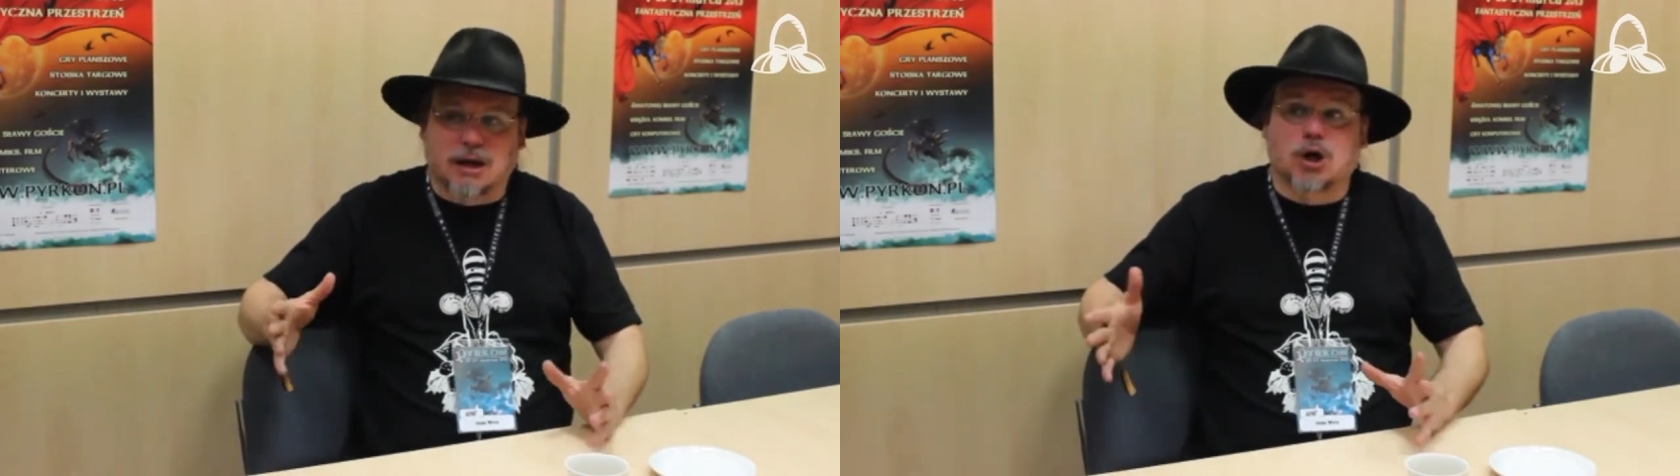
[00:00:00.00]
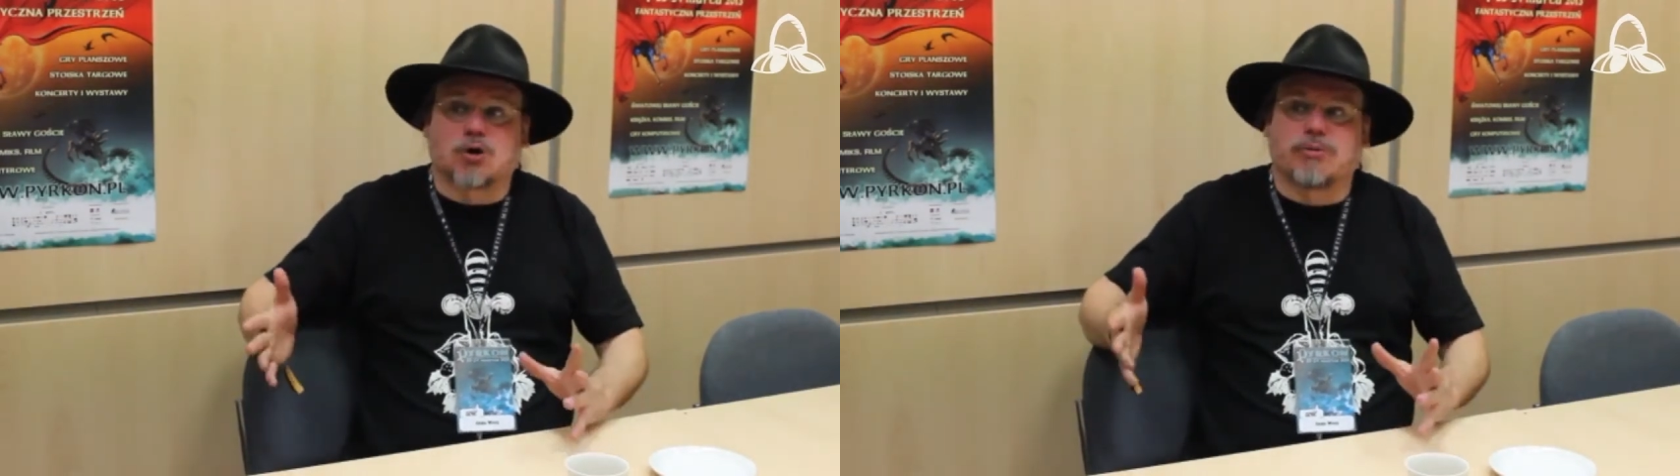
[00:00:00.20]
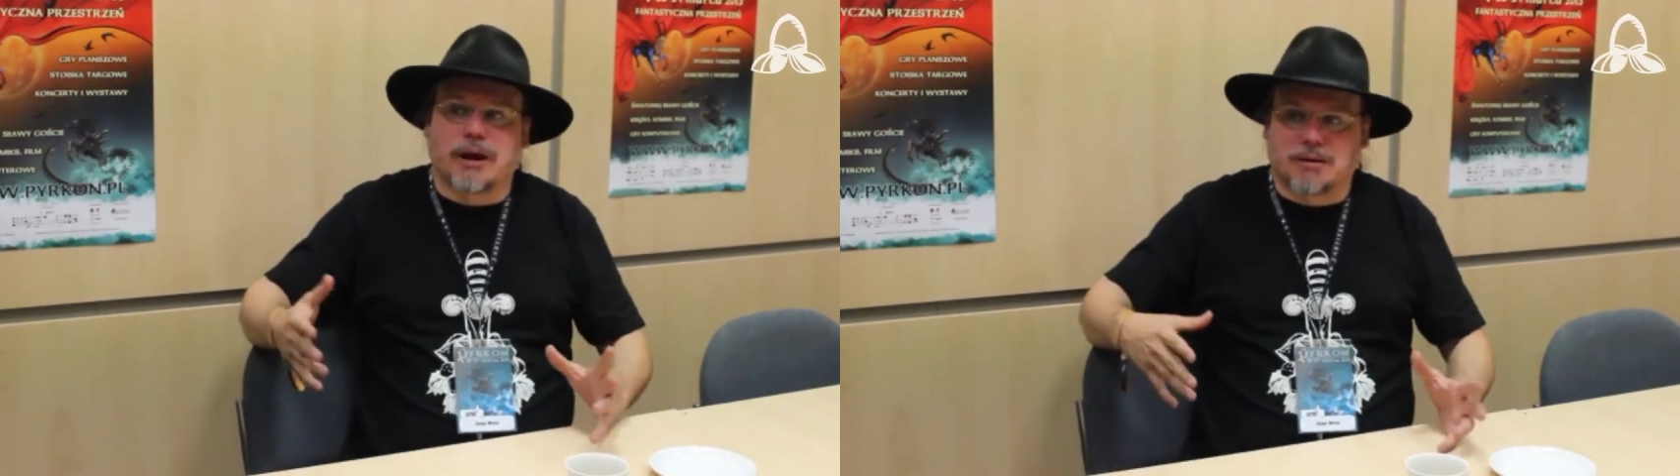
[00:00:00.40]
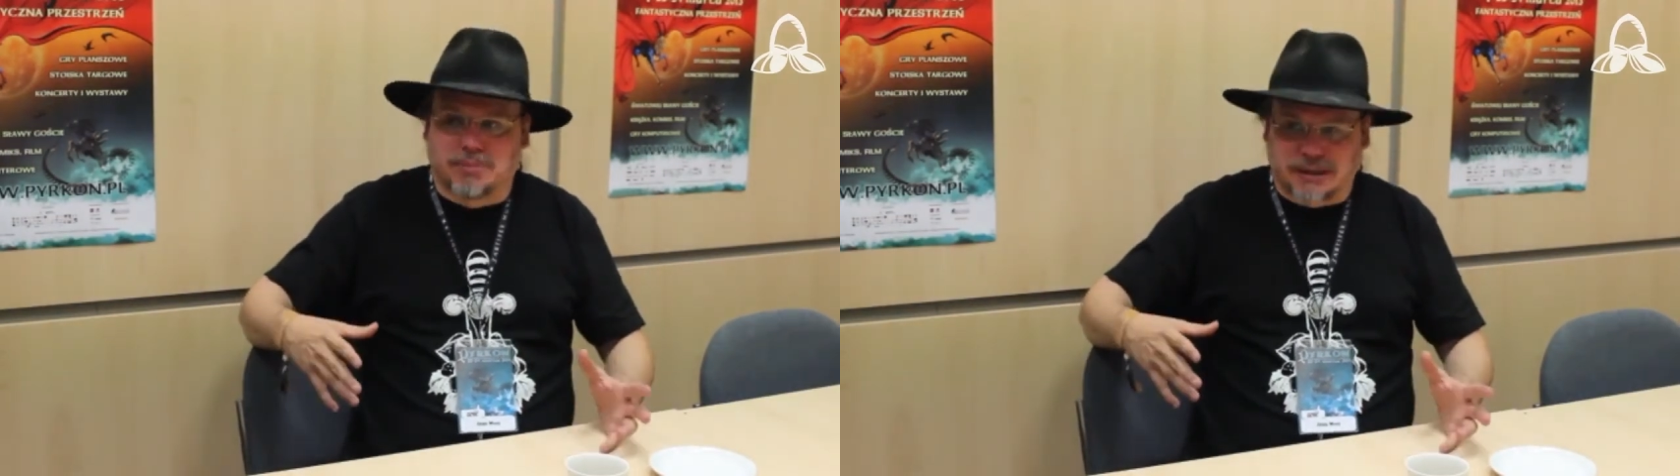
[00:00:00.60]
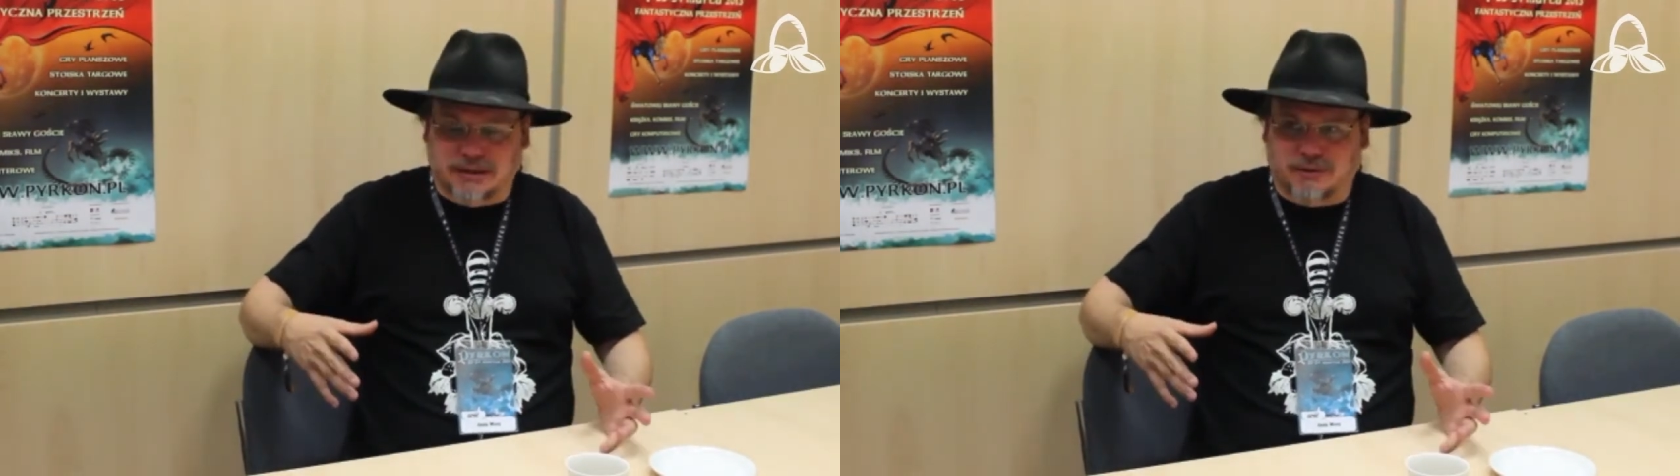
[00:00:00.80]

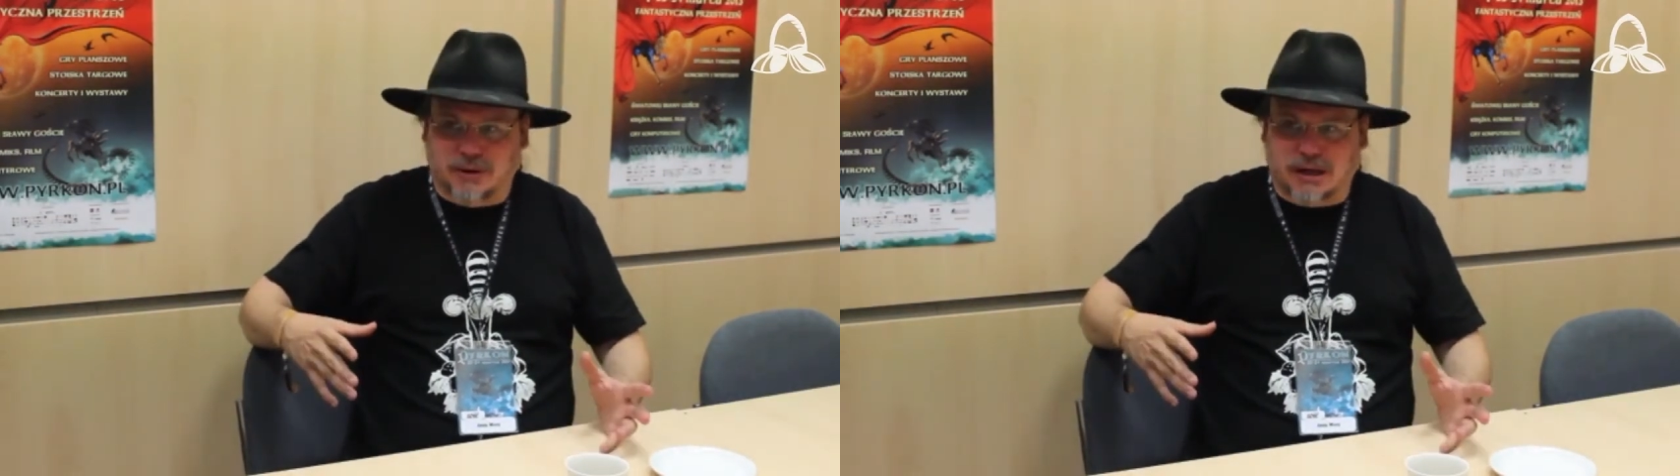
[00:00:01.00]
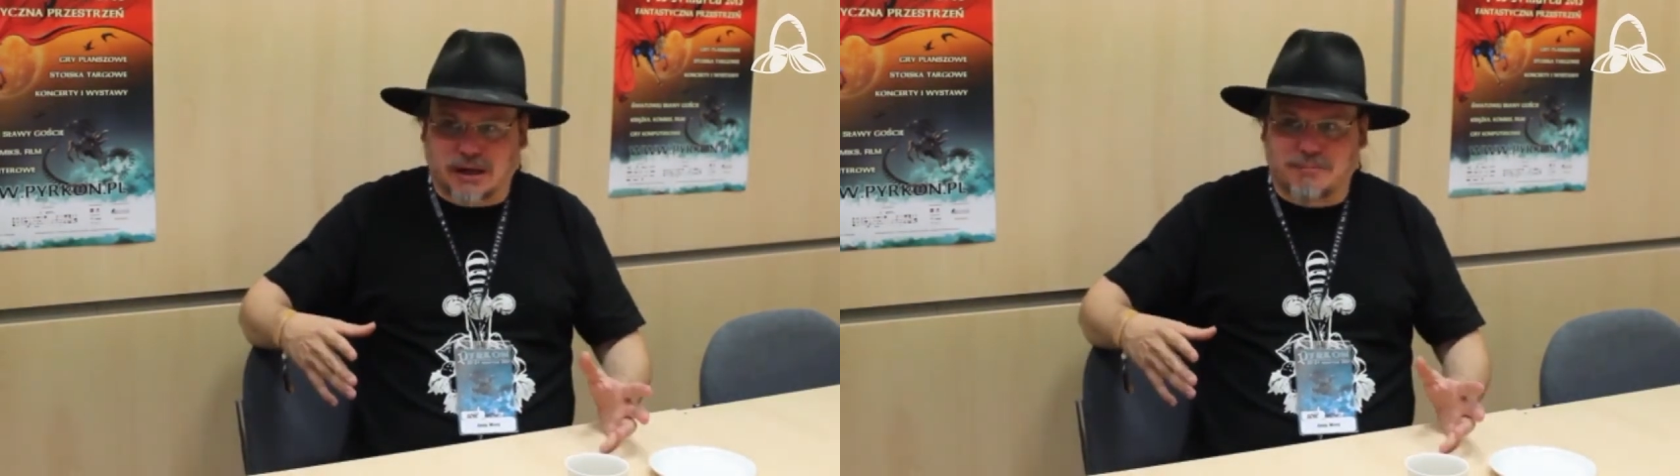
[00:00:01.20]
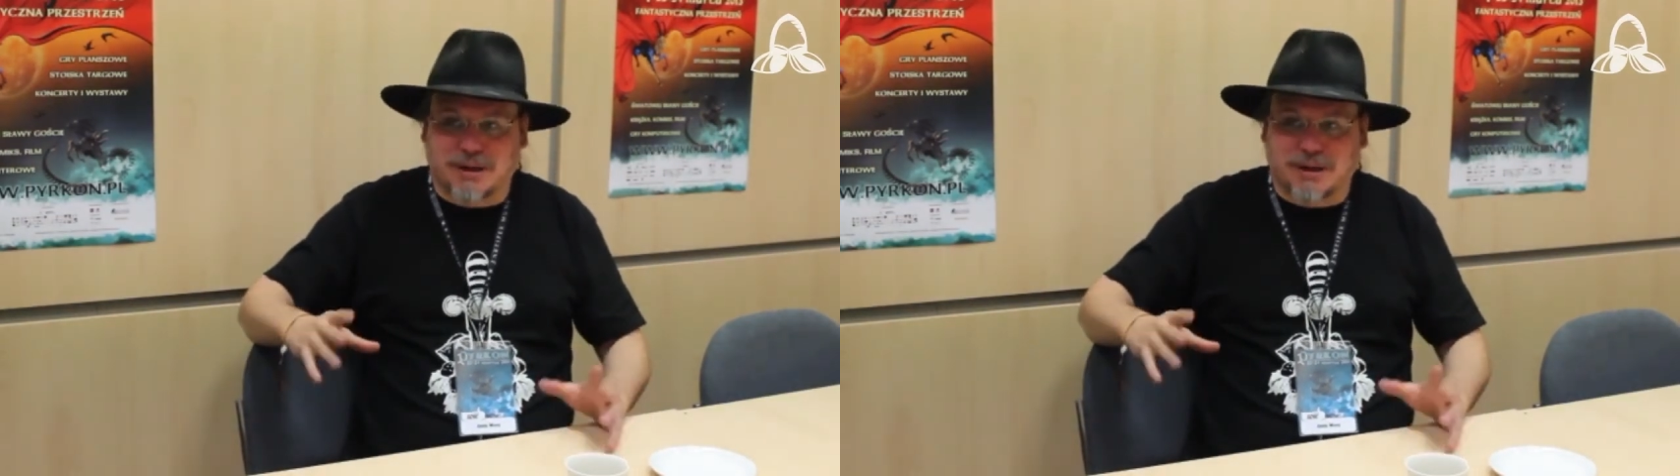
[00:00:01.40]
incredibly differently